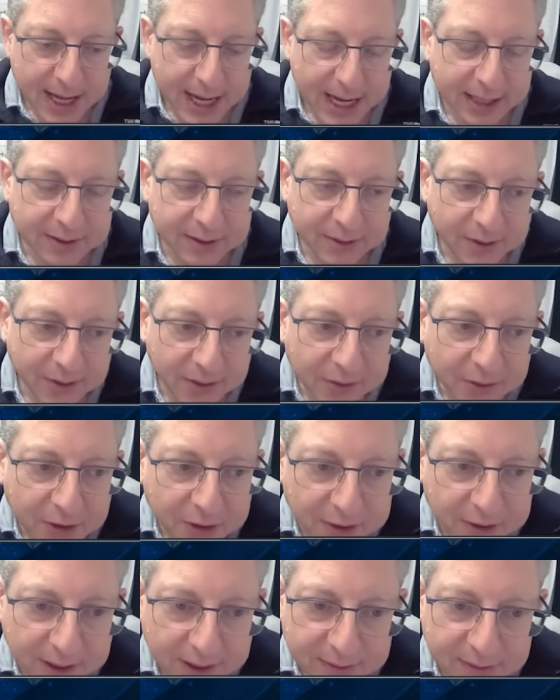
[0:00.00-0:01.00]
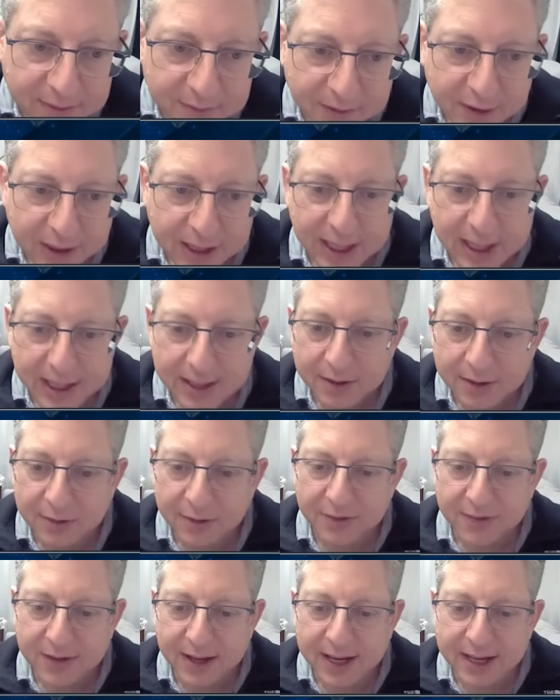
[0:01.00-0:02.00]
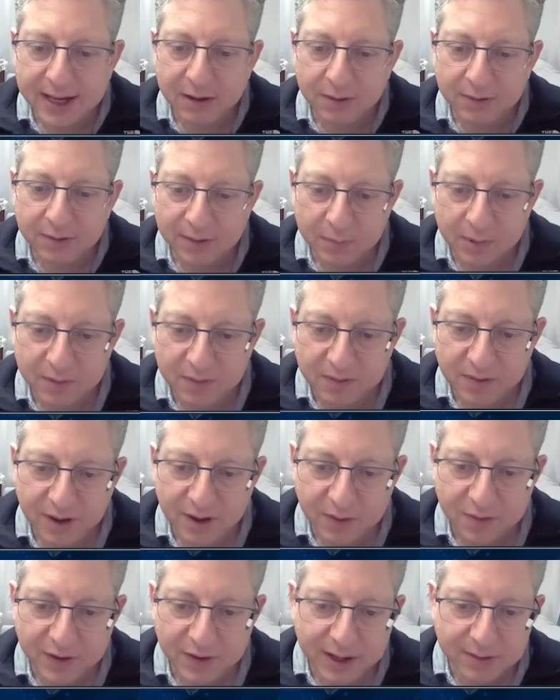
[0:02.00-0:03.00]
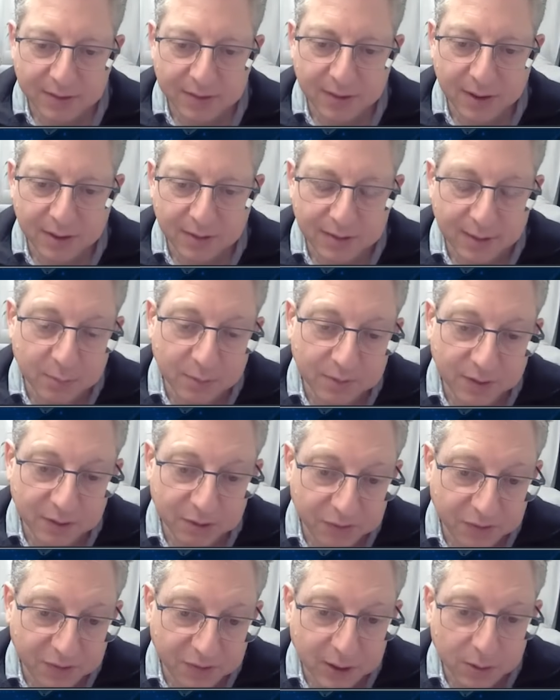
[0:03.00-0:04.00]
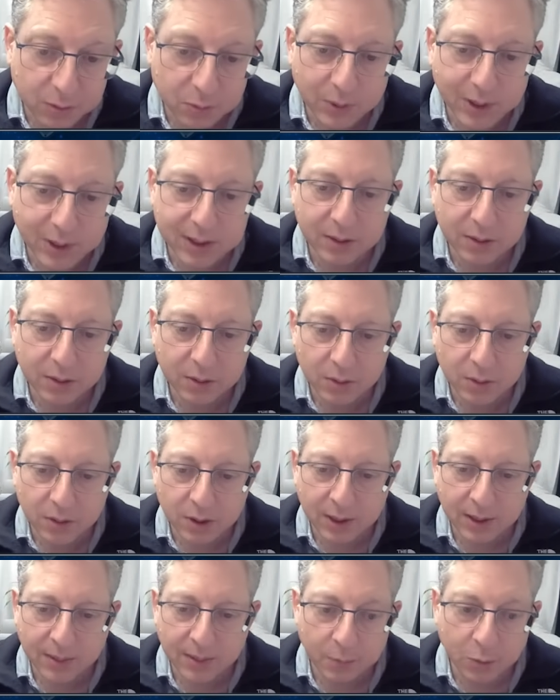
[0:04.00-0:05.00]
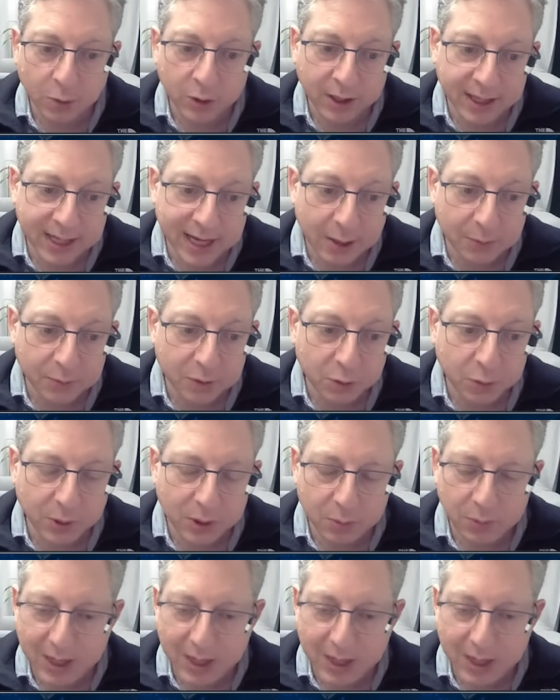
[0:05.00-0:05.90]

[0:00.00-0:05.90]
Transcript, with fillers: And the third is a very keen understanding on some of the effects that some of us feel when um, or encounter when we